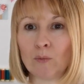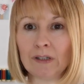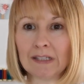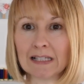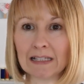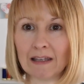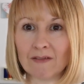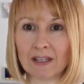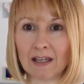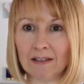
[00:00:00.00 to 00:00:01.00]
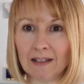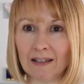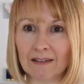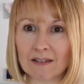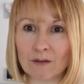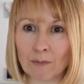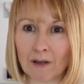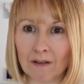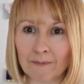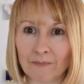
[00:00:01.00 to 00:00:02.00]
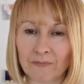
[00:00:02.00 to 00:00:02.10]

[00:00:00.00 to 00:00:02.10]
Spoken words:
with the sleeves in the summer,